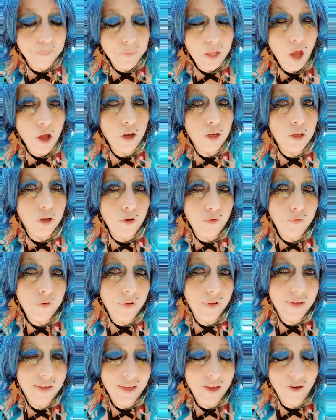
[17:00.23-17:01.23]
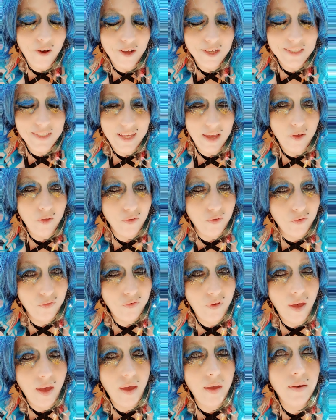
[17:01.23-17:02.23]
Love yourself,
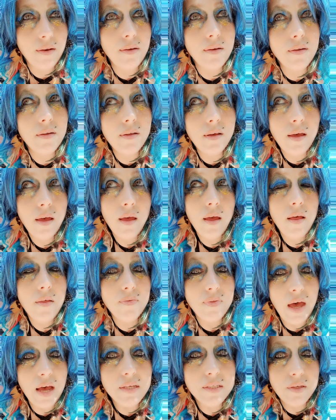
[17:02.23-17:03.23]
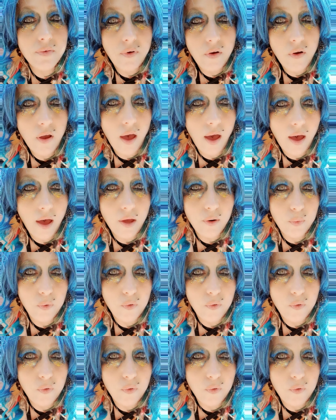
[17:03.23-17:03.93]
and that's a very hard one